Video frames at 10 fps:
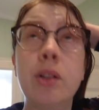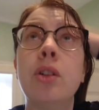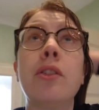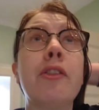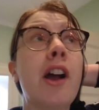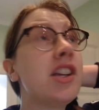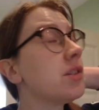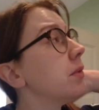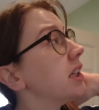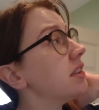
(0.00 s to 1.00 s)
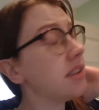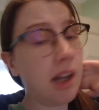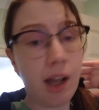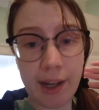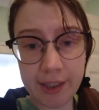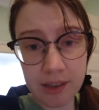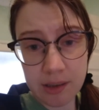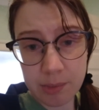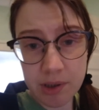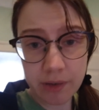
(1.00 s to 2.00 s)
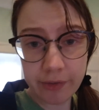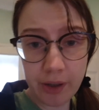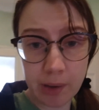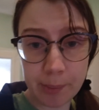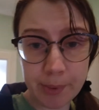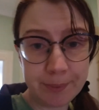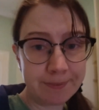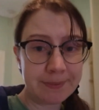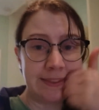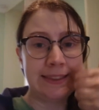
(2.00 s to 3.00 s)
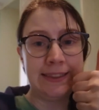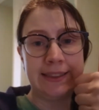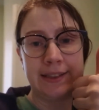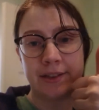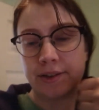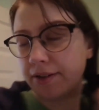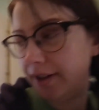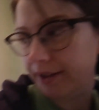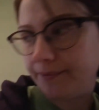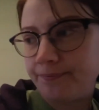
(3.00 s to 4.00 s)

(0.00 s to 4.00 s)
look fresh and we can start hanging some stuff up. So yeah,